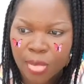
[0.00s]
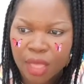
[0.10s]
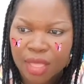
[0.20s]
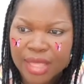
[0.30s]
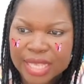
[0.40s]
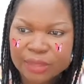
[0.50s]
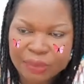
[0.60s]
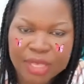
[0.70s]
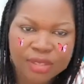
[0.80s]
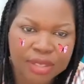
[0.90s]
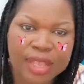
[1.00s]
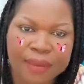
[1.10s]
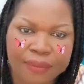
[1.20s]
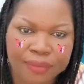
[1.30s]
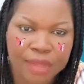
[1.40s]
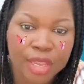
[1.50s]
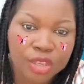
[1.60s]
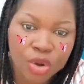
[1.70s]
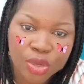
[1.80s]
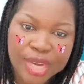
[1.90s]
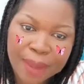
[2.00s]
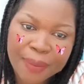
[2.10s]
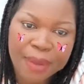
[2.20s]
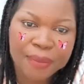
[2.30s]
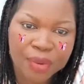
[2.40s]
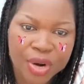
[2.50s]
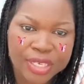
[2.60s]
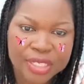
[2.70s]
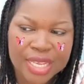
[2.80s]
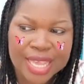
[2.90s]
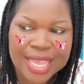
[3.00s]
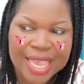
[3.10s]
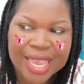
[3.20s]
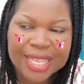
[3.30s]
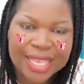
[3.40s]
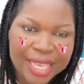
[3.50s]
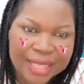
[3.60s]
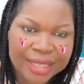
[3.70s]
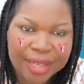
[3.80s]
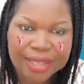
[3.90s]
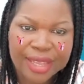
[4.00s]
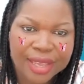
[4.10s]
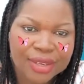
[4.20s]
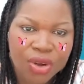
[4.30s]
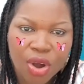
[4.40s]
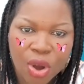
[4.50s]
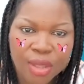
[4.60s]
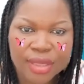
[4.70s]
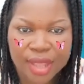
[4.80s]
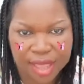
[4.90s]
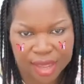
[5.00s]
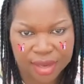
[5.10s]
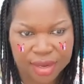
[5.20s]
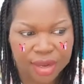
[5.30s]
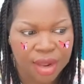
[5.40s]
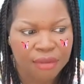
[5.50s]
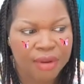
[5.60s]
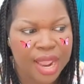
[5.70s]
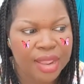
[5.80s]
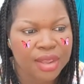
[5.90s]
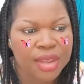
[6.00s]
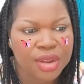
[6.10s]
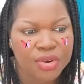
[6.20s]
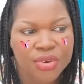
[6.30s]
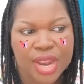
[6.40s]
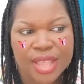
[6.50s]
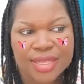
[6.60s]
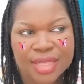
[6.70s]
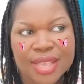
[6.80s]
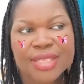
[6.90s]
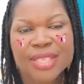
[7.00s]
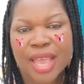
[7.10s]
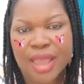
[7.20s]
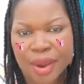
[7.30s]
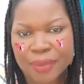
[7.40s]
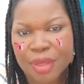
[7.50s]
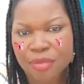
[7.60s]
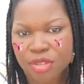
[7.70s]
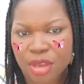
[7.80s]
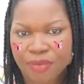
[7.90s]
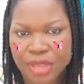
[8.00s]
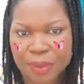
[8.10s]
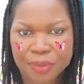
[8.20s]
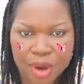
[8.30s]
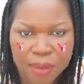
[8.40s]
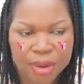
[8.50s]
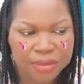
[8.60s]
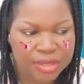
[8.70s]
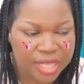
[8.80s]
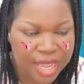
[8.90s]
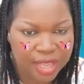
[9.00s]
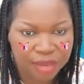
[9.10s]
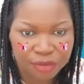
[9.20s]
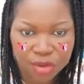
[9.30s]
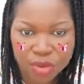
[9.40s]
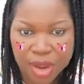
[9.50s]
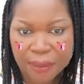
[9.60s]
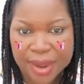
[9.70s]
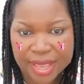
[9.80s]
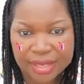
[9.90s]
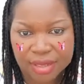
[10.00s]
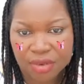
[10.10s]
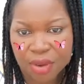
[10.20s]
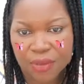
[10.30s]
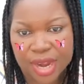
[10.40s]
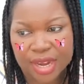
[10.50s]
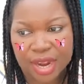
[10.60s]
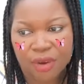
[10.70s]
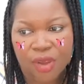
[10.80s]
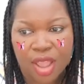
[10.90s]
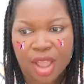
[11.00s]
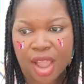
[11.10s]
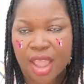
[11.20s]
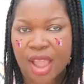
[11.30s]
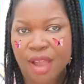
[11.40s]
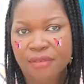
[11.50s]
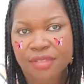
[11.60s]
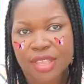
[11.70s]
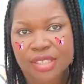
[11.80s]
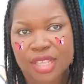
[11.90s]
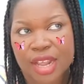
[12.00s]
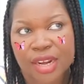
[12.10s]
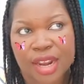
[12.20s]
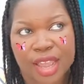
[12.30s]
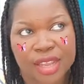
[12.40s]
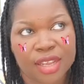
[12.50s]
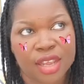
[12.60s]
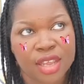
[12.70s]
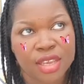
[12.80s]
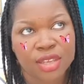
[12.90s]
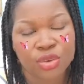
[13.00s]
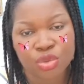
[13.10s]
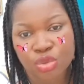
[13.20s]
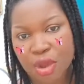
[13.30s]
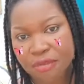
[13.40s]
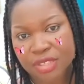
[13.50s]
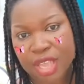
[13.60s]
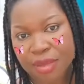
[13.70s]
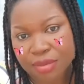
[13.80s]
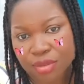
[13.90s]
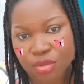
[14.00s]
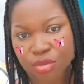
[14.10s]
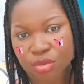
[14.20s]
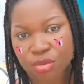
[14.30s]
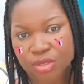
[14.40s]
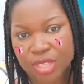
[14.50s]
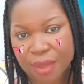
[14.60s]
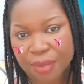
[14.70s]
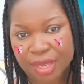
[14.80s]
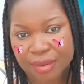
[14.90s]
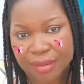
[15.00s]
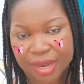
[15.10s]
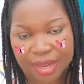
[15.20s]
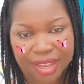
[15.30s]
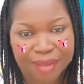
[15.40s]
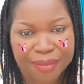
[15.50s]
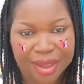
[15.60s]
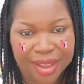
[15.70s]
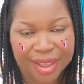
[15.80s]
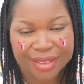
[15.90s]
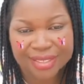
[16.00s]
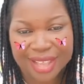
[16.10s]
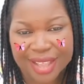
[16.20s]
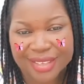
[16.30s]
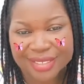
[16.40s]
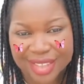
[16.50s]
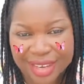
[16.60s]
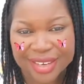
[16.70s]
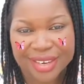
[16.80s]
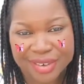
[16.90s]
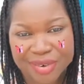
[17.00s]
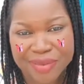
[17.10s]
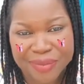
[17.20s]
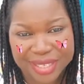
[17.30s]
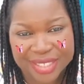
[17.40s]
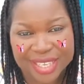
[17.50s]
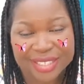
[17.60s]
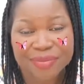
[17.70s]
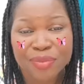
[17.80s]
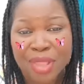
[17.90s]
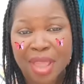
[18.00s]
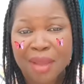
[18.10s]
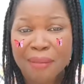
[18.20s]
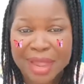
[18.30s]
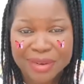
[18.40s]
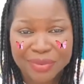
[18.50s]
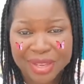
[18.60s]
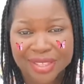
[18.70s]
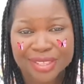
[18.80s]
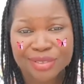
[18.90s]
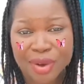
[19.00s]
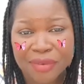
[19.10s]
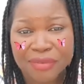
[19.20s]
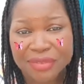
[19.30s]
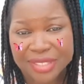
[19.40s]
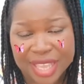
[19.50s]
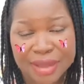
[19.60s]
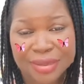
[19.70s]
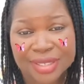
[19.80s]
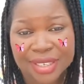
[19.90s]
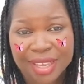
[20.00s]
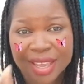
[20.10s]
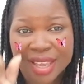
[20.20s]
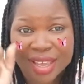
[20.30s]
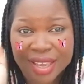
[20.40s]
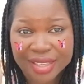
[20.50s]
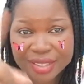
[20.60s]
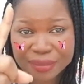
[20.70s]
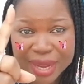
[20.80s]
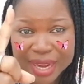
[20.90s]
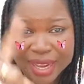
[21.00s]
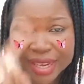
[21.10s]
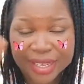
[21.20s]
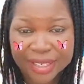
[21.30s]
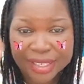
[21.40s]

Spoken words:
That speaks to them. Know their pinpoint and hit the nail on the head, right? Create things that help them solve their problems. Like if you look at my Instagram right now, I have things that, like, 12 steps to start making money. Hey, but started a Lego business. By the way, the 12 steps is on my link.